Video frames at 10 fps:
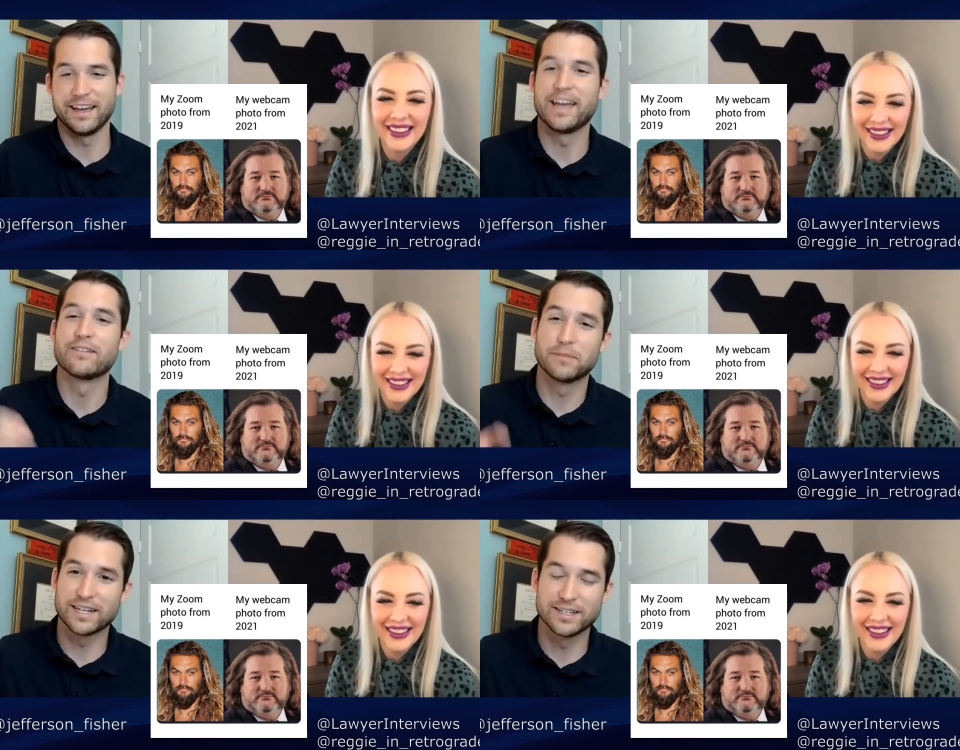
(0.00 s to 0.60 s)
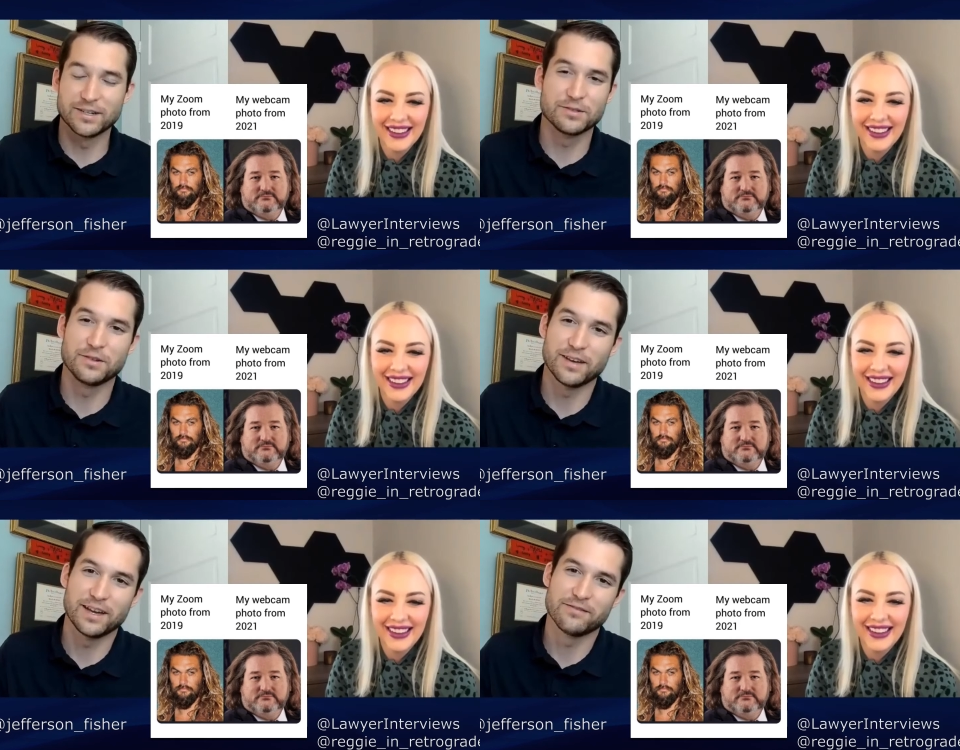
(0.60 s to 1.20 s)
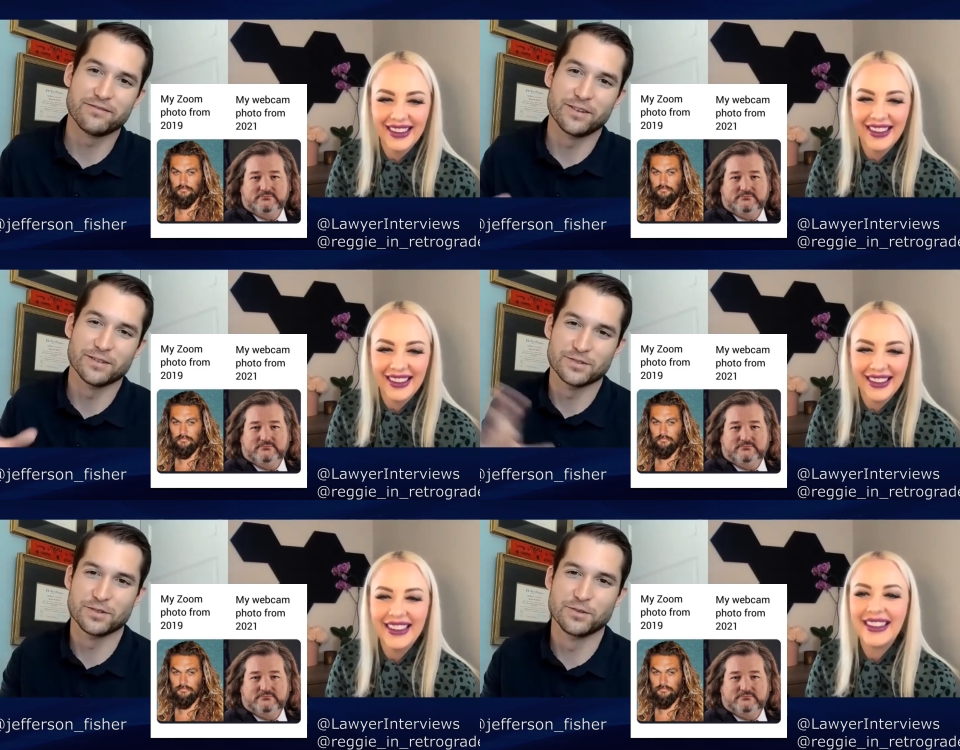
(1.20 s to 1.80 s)
Speaker 1: everybody knows you have
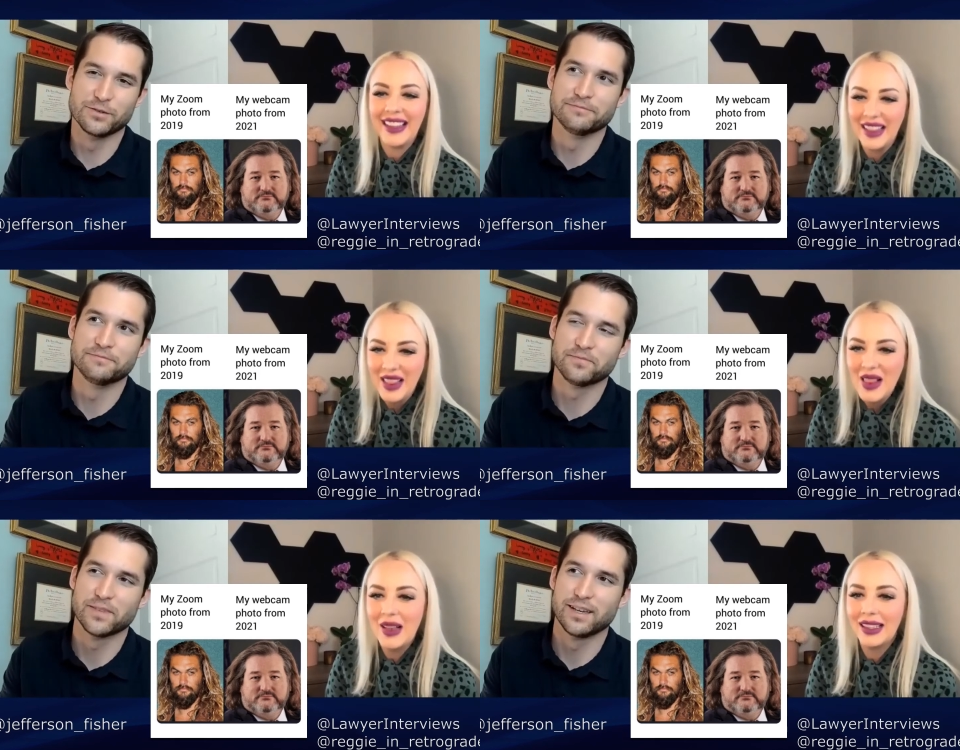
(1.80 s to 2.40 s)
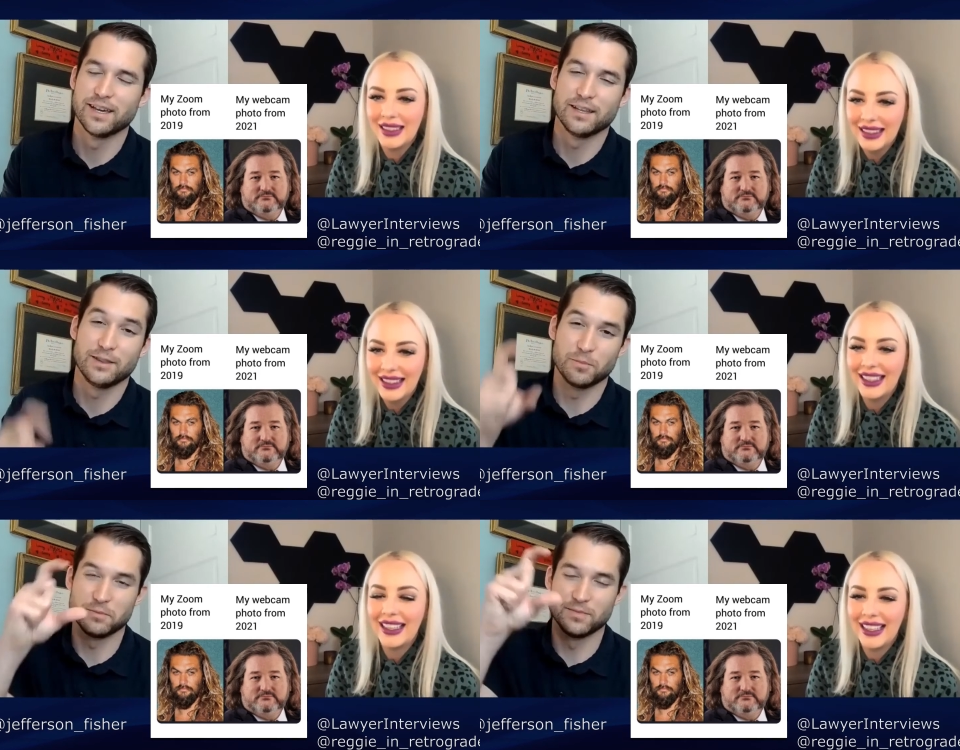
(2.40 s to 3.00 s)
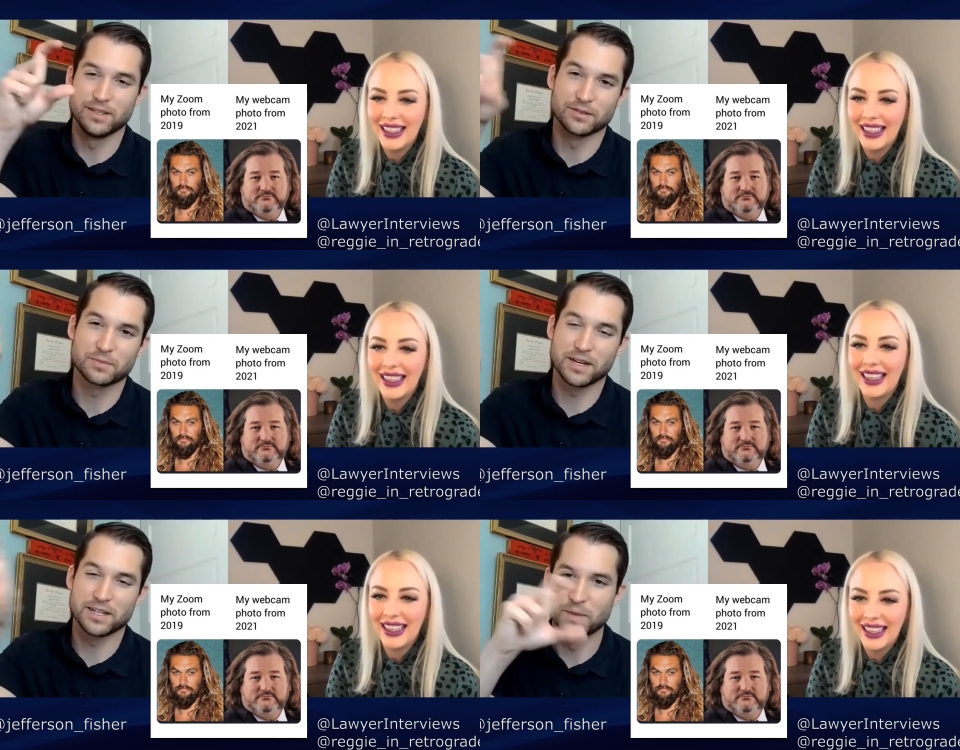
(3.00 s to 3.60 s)
on Zoom. There'll be you know
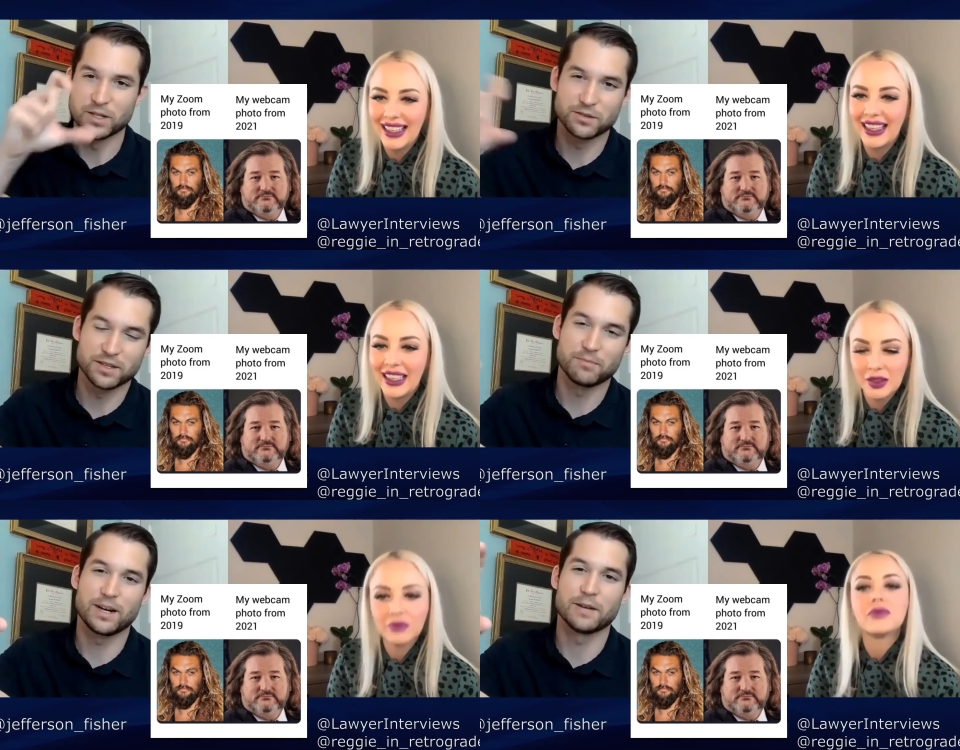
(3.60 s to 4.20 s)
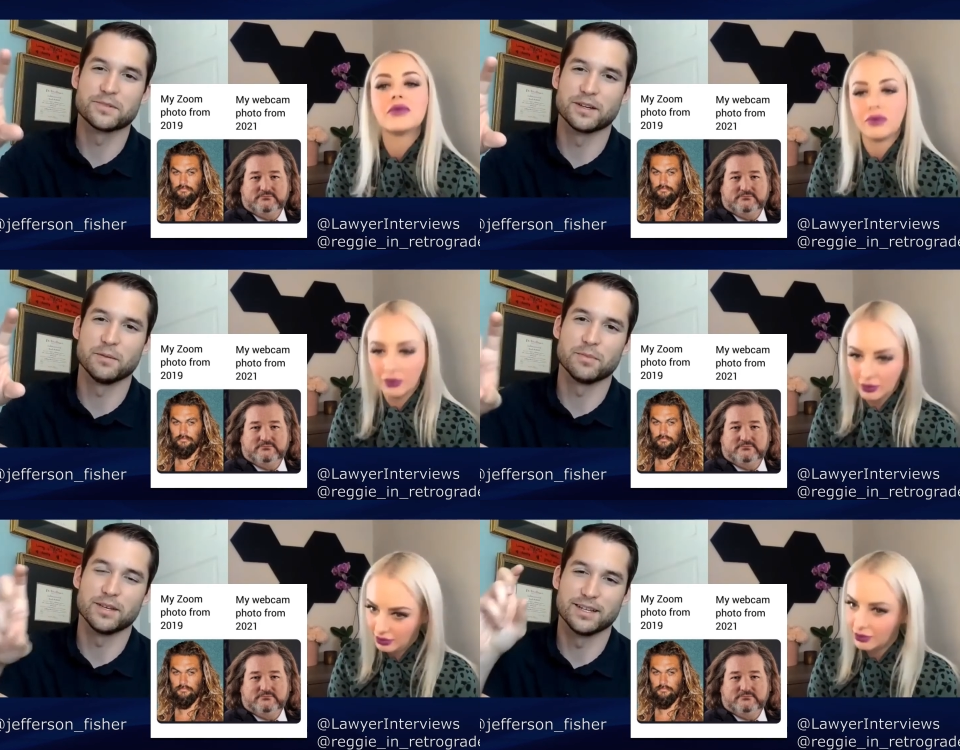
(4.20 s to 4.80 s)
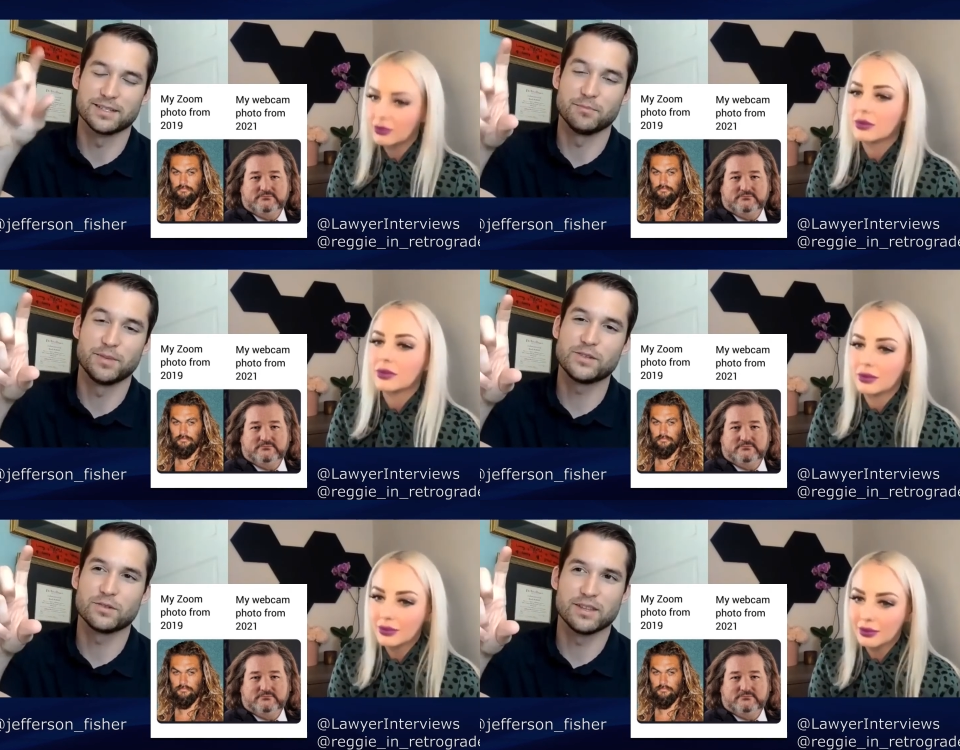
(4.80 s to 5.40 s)
somebody's picture that pops up, and it's a
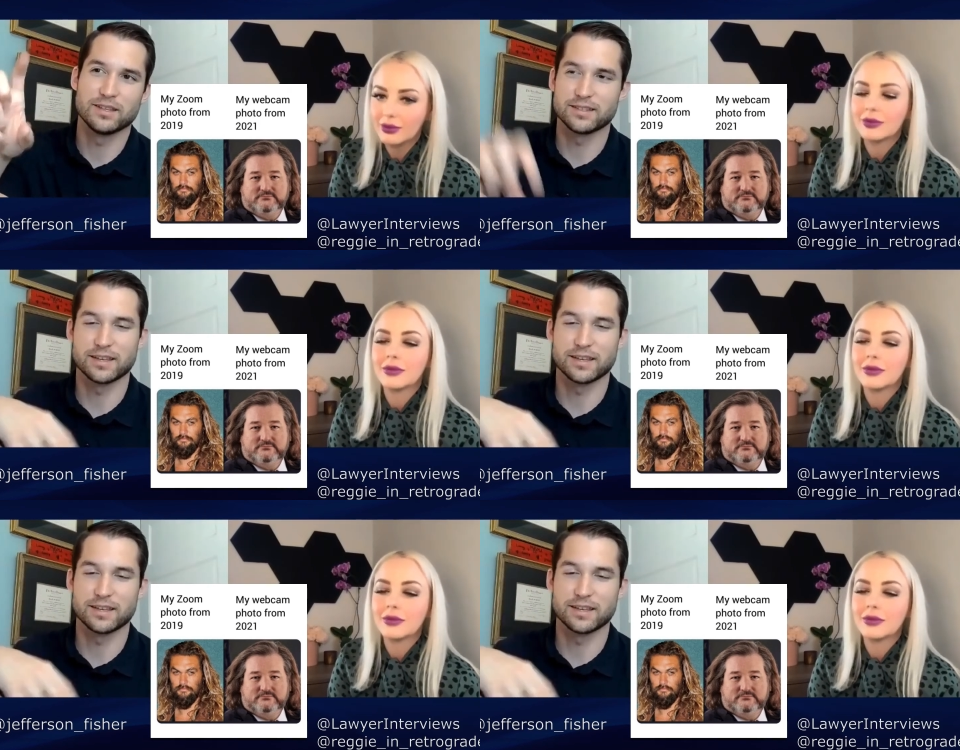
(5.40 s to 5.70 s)
picture that's